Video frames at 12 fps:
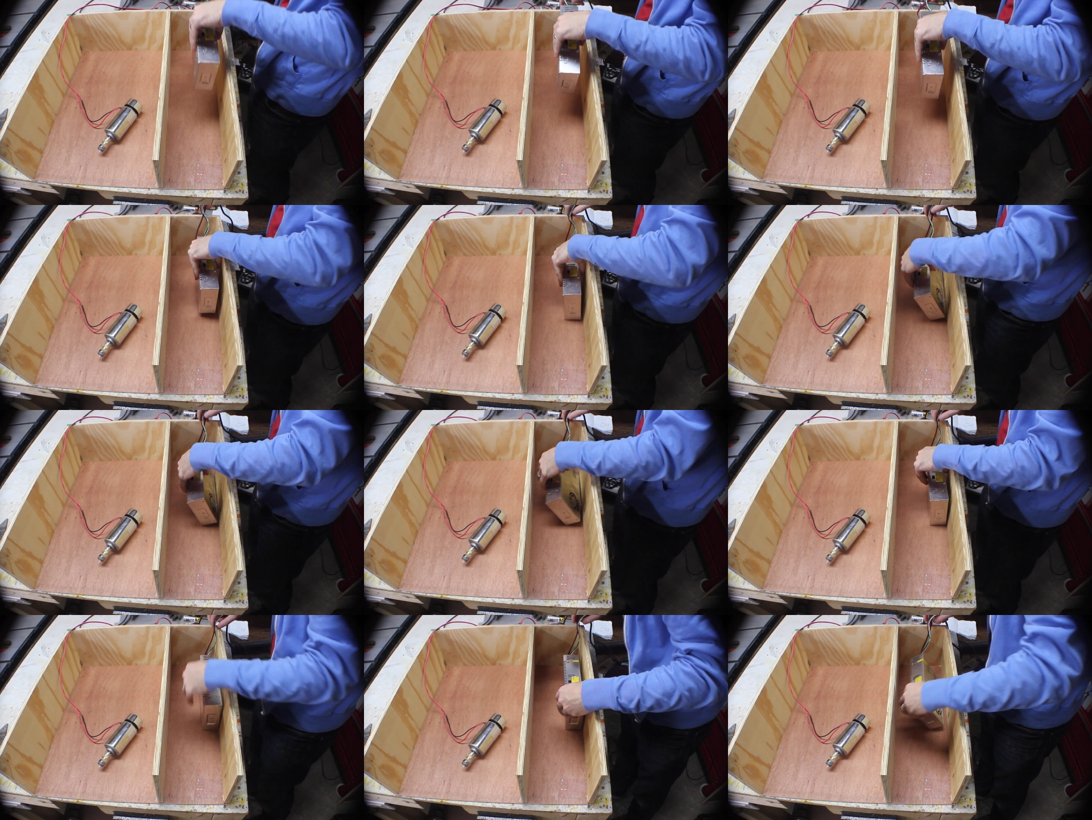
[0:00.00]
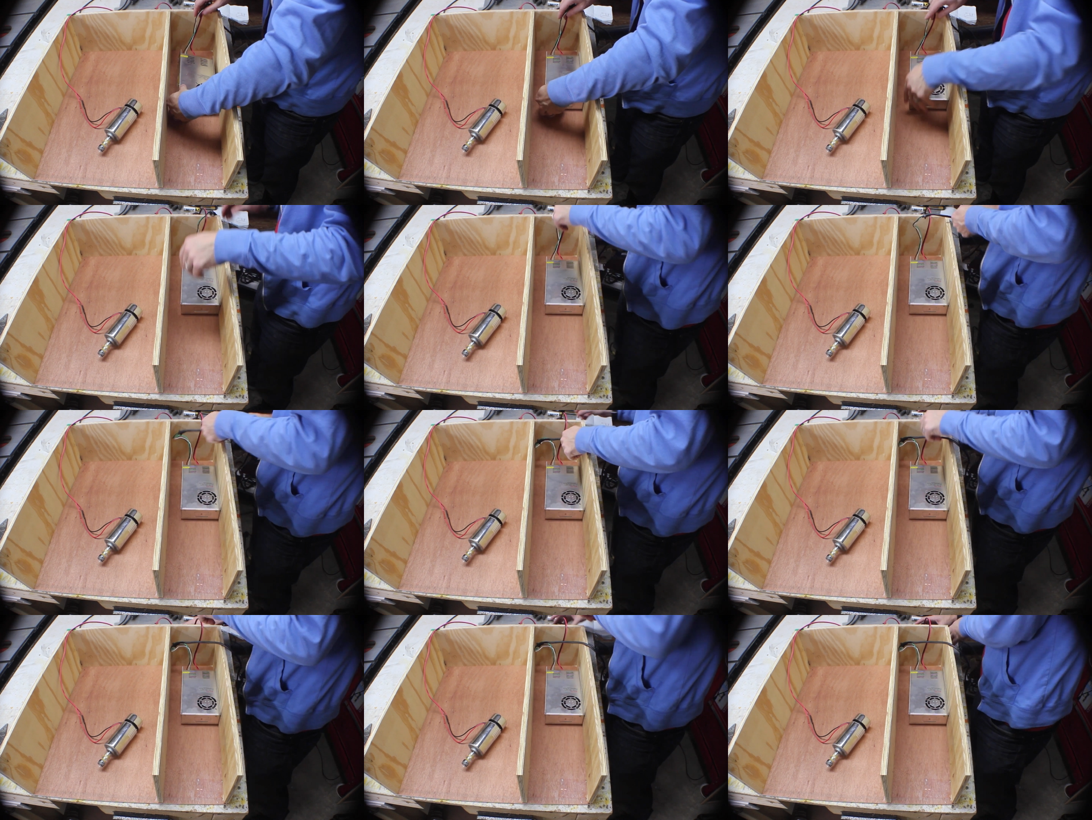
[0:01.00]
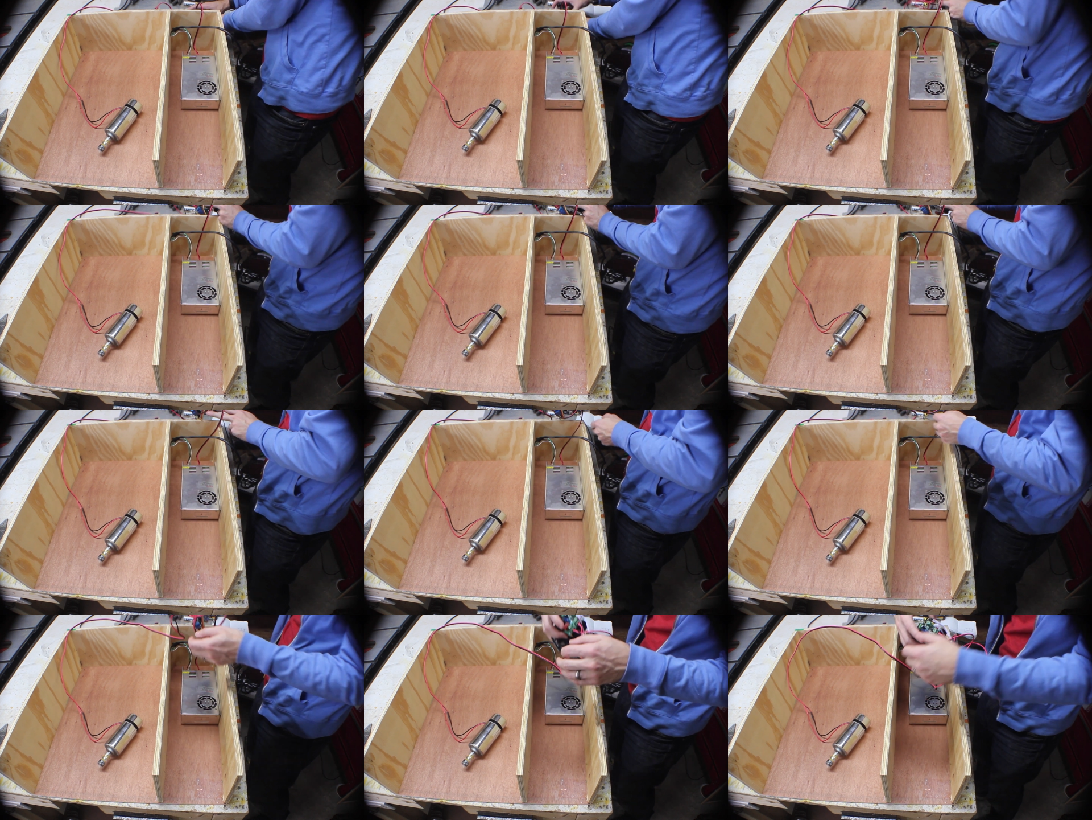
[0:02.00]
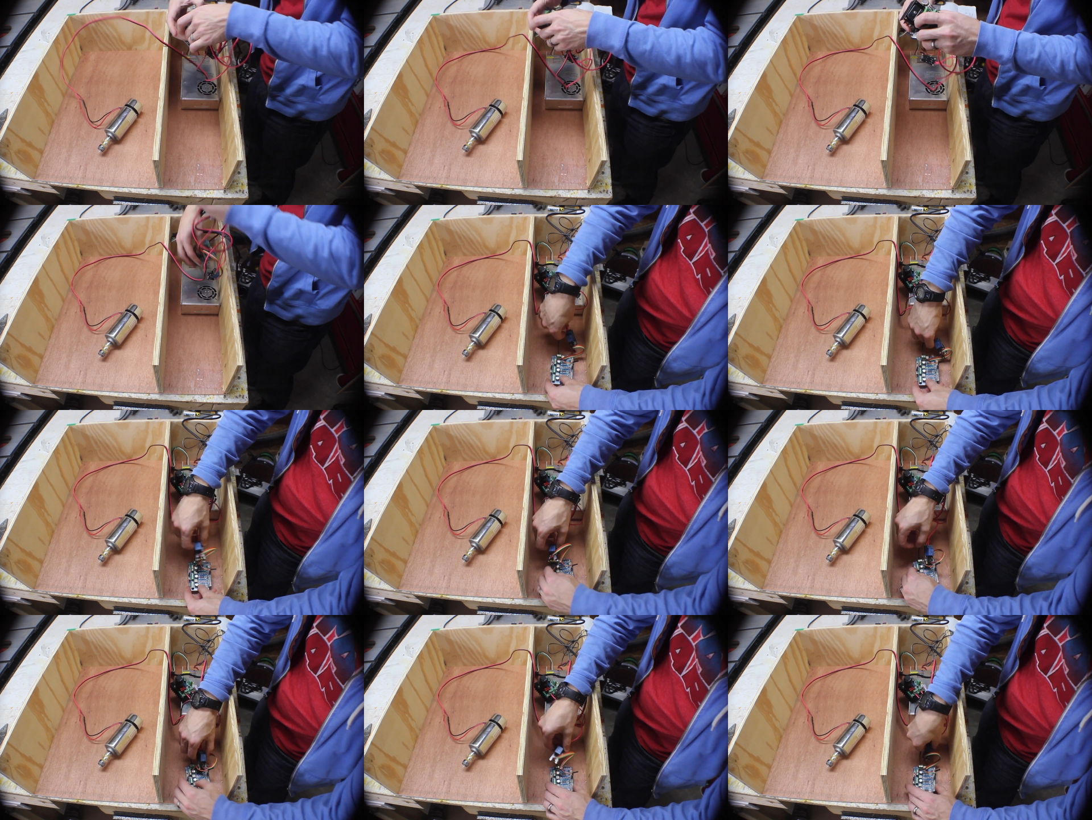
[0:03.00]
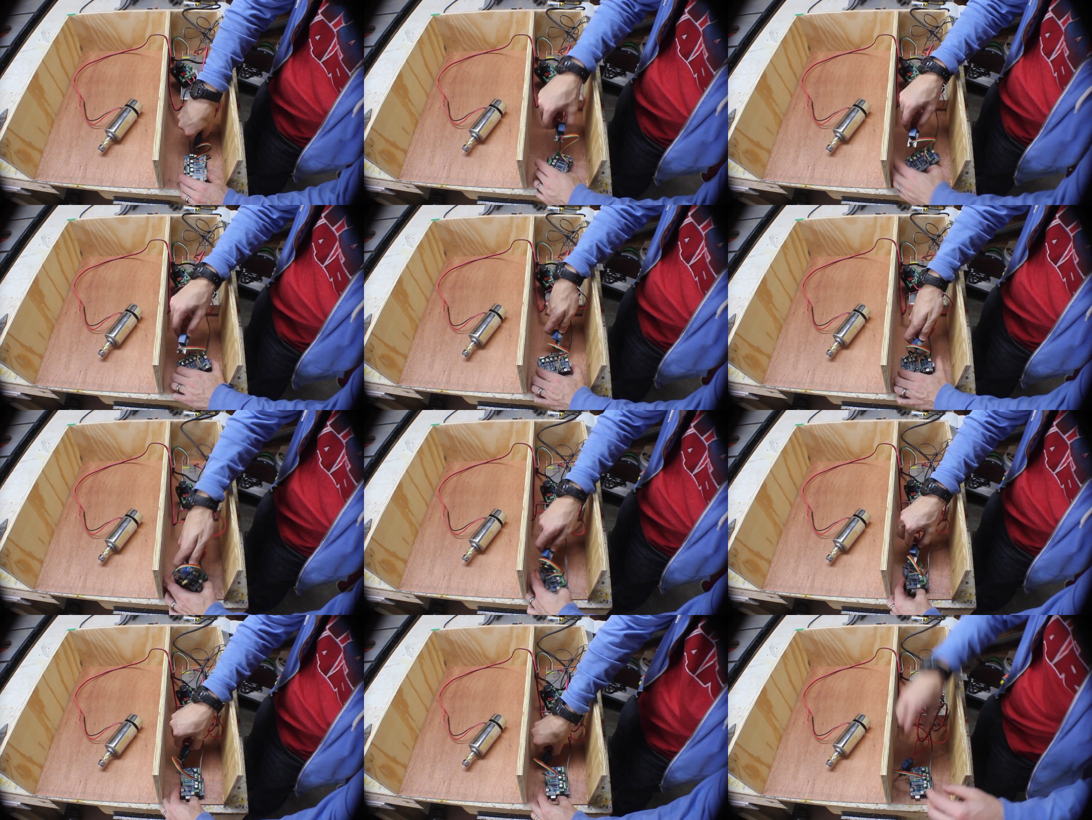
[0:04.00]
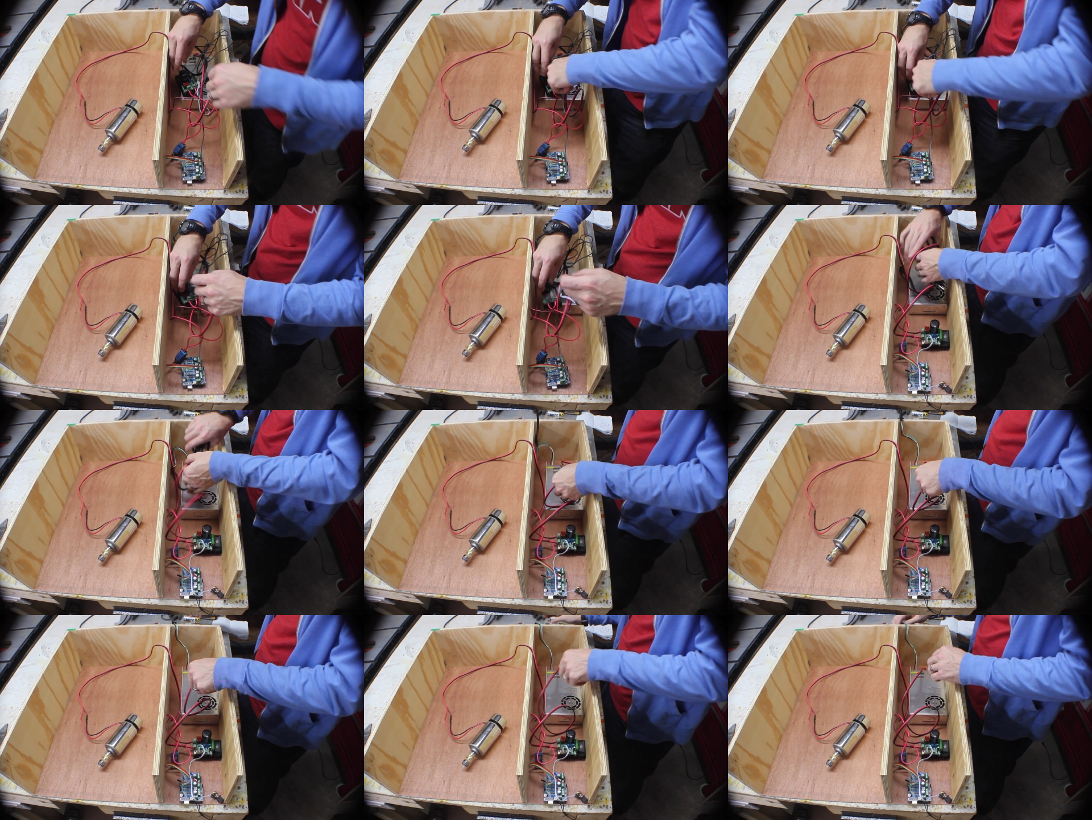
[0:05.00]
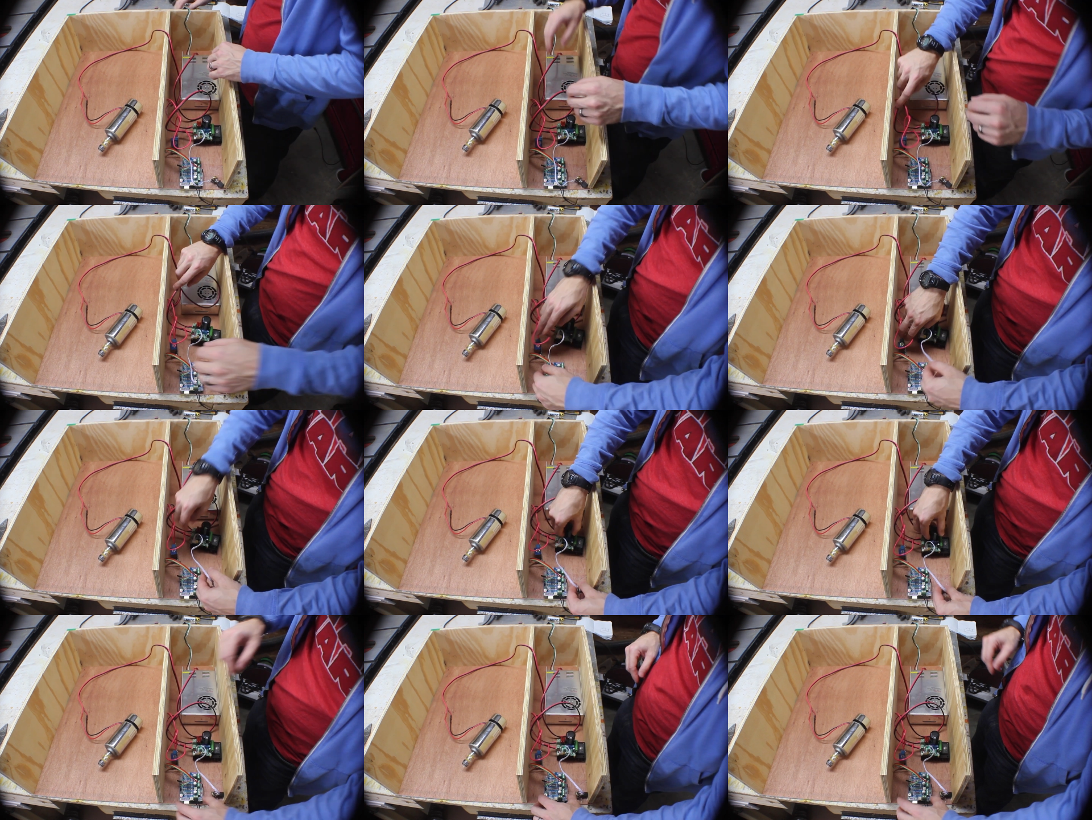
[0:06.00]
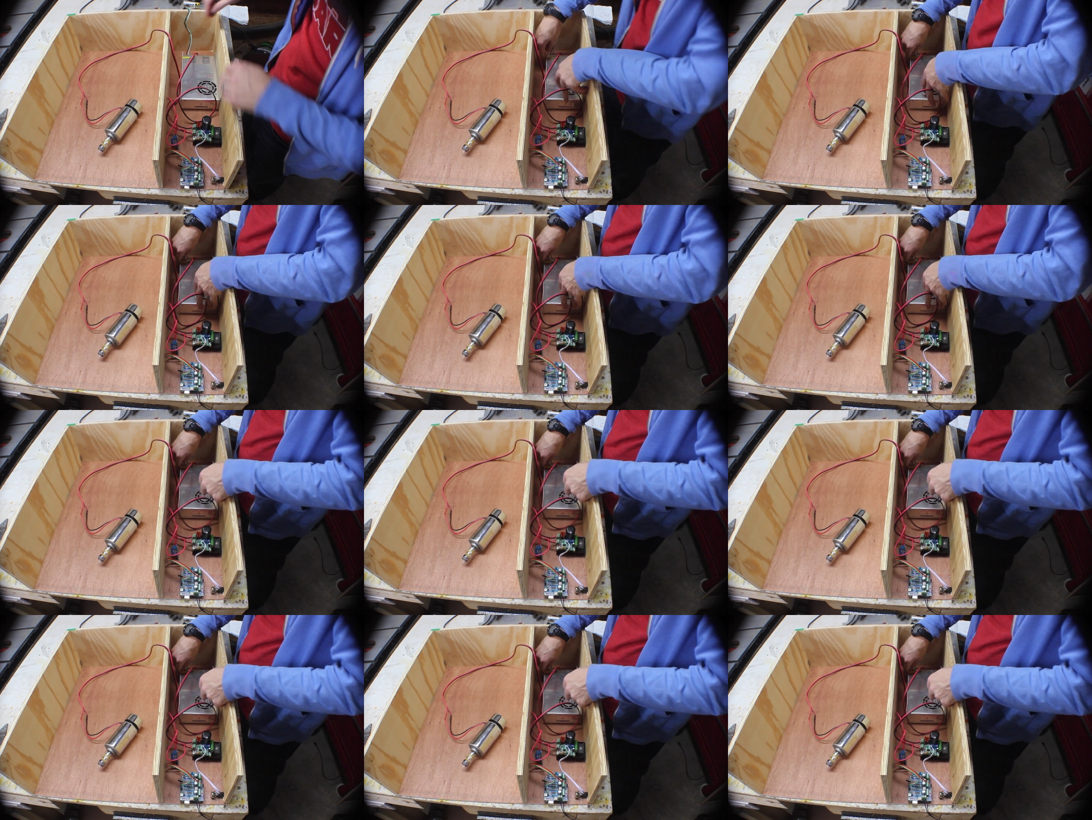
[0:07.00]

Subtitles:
No face is visible, so there are no lips to read.